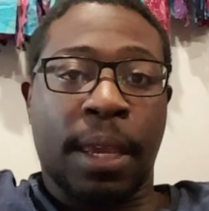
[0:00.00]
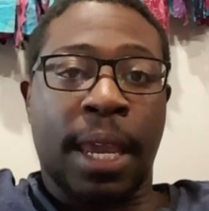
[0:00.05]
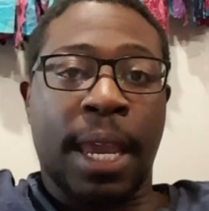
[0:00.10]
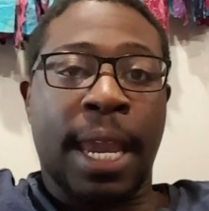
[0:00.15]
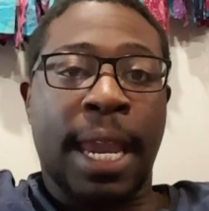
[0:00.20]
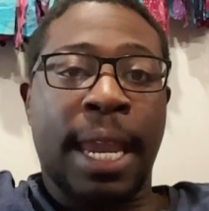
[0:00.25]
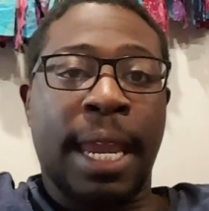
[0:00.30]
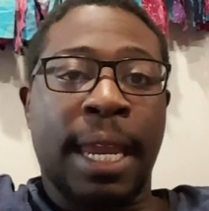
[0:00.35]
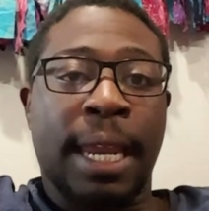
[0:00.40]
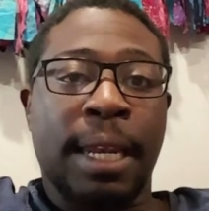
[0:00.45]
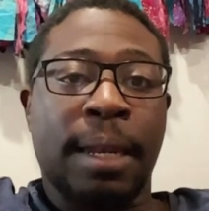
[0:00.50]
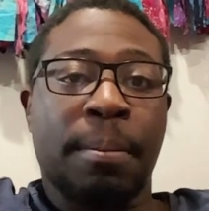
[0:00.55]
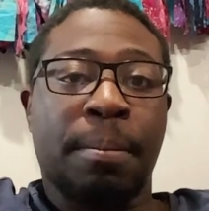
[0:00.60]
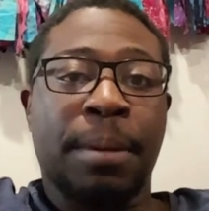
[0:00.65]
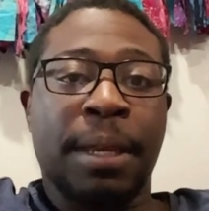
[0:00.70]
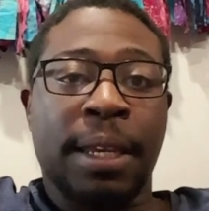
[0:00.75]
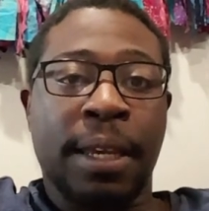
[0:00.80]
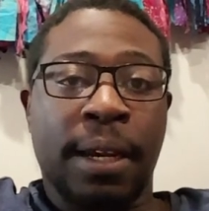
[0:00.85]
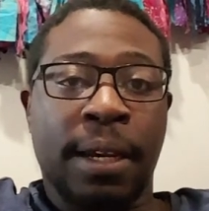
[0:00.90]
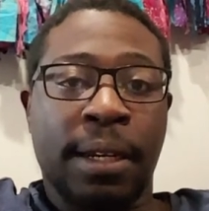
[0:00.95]
and
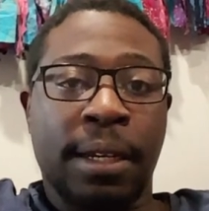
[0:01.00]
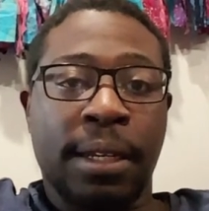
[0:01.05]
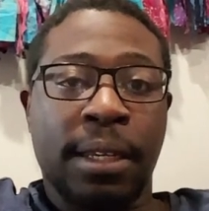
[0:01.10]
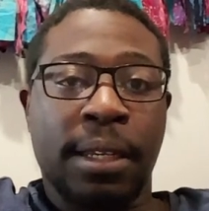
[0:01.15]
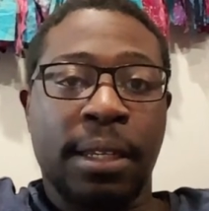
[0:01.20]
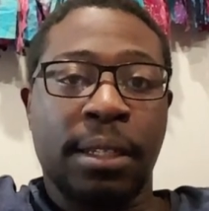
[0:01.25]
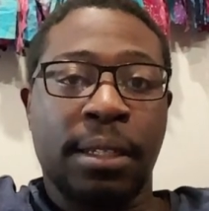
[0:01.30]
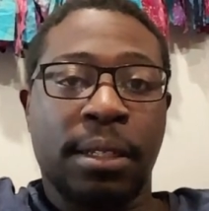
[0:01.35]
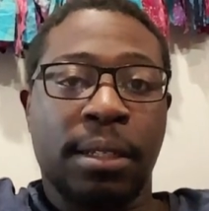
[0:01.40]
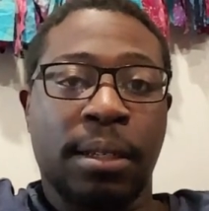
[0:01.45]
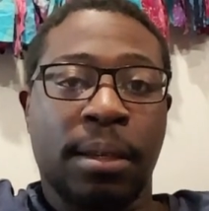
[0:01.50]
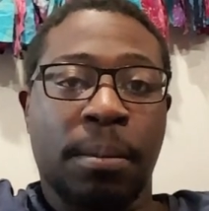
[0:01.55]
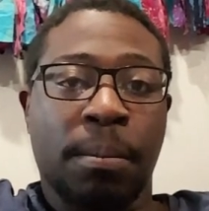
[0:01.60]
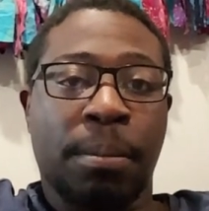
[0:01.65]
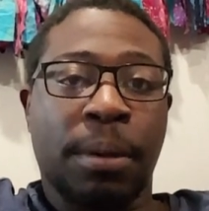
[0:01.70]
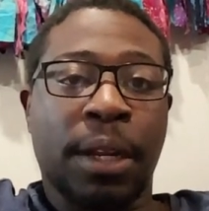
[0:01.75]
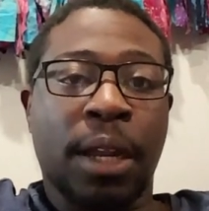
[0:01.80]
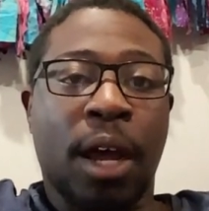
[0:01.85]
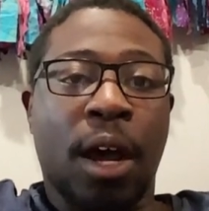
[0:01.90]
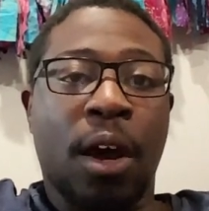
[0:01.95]
beyond,
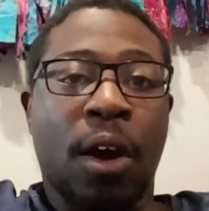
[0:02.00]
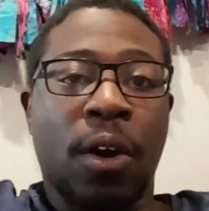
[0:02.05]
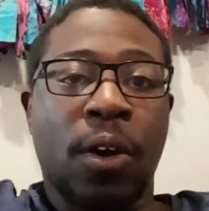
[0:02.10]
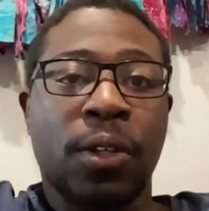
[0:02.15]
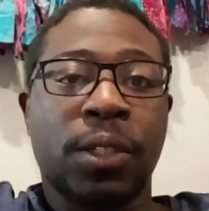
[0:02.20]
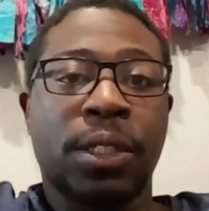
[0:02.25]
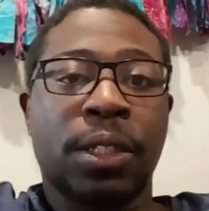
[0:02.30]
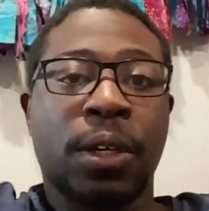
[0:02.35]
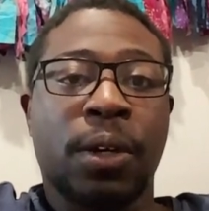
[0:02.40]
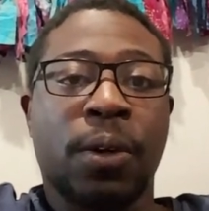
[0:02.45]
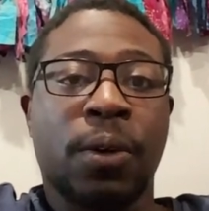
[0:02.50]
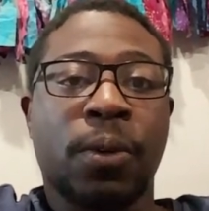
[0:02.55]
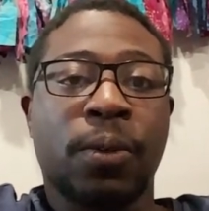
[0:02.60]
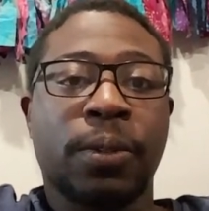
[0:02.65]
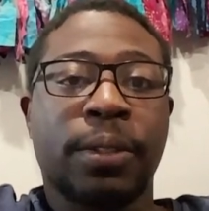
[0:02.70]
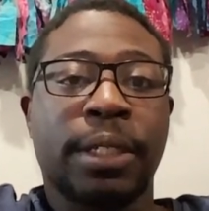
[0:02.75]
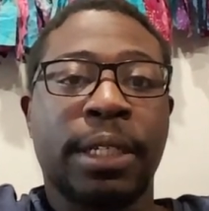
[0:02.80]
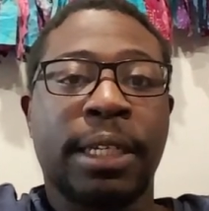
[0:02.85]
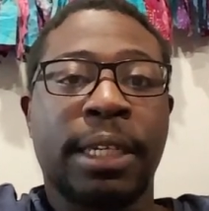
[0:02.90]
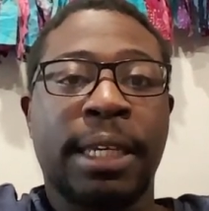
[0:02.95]
but also
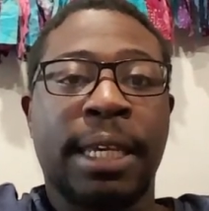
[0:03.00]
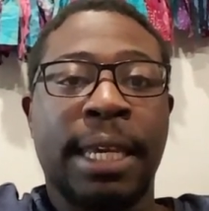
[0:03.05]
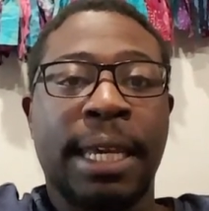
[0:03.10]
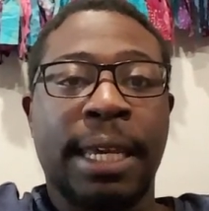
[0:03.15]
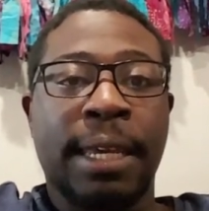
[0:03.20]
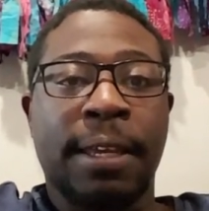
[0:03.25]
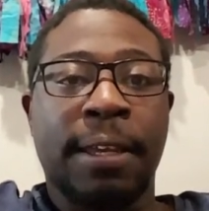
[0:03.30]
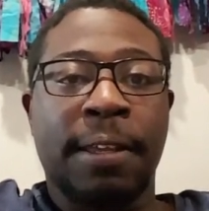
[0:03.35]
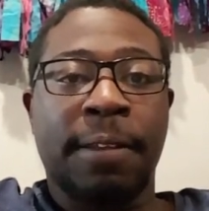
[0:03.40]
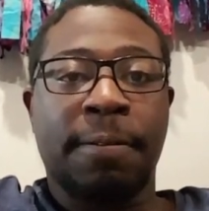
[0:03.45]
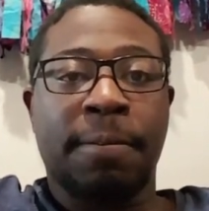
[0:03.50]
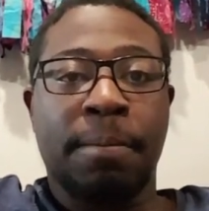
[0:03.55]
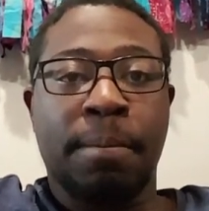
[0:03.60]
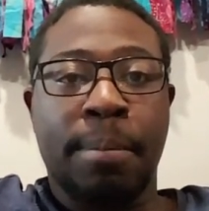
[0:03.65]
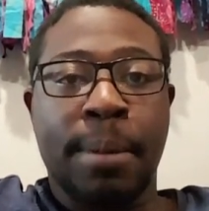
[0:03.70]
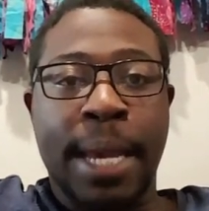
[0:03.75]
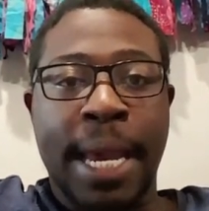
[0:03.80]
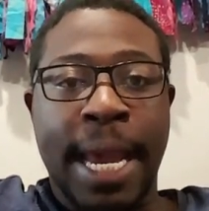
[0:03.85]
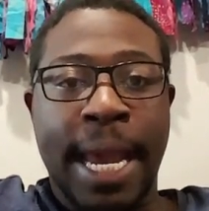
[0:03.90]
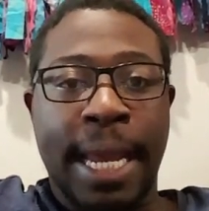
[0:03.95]
to give
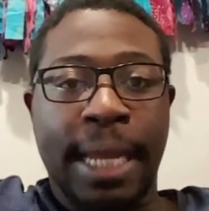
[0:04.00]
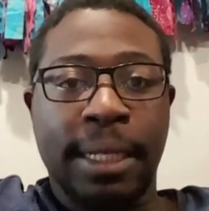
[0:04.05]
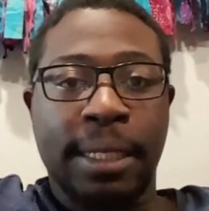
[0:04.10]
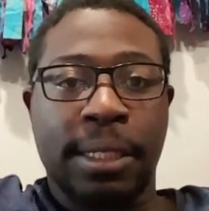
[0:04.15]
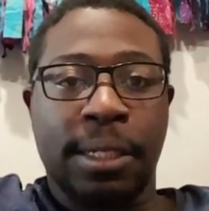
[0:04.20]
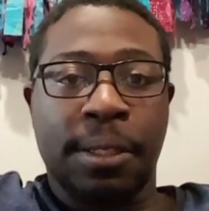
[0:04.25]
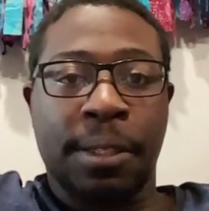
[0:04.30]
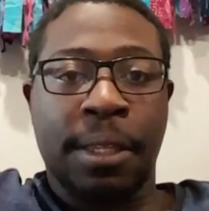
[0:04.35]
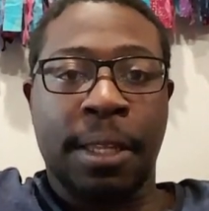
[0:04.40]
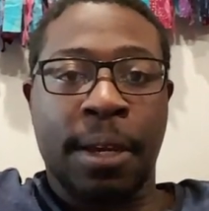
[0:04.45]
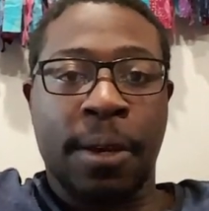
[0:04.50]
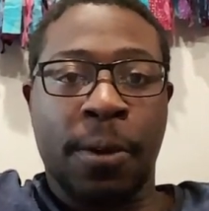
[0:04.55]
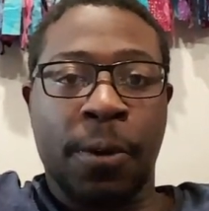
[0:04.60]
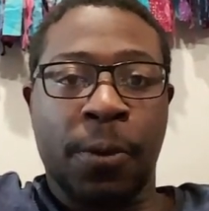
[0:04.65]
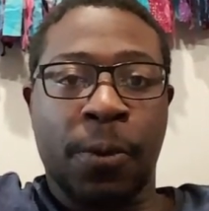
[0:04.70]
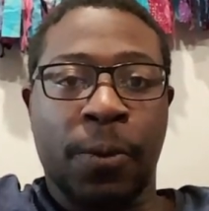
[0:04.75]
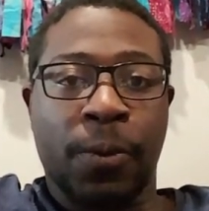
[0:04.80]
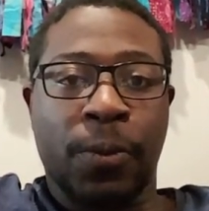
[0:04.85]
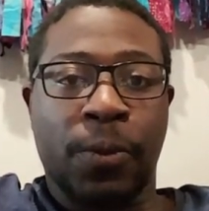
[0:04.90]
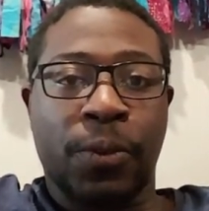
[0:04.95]
back to
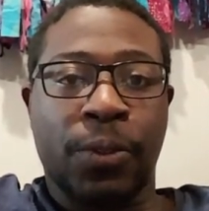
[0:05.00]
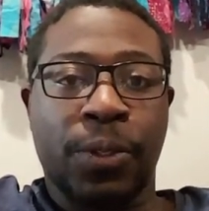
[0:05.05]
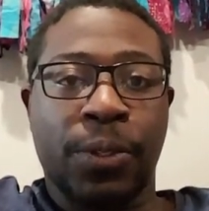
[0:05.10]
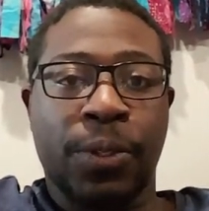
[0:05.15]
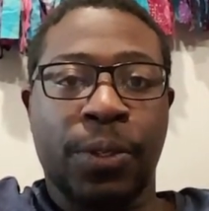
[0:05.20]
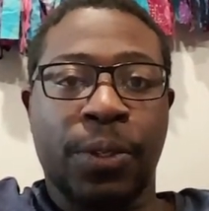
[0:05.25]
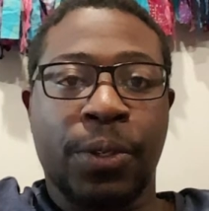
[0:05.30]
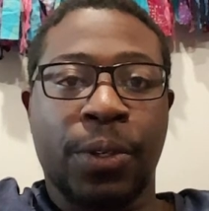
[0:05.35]
those